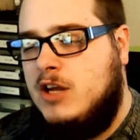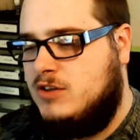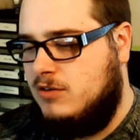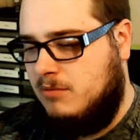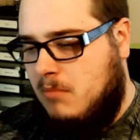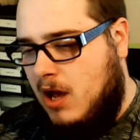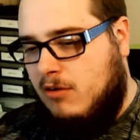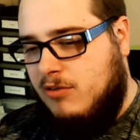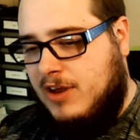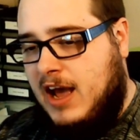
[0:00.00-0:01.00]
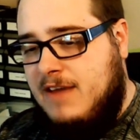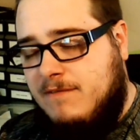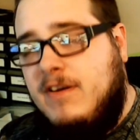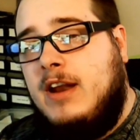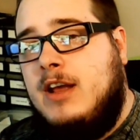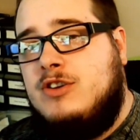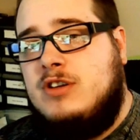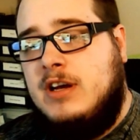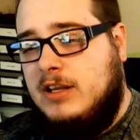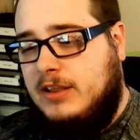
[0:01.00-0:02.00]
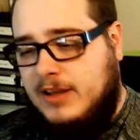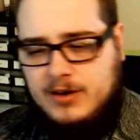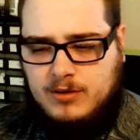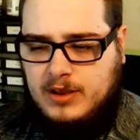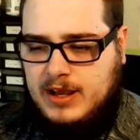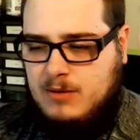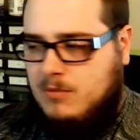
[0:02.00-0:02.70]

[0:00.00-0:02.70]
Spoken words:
to the model that I finished literally,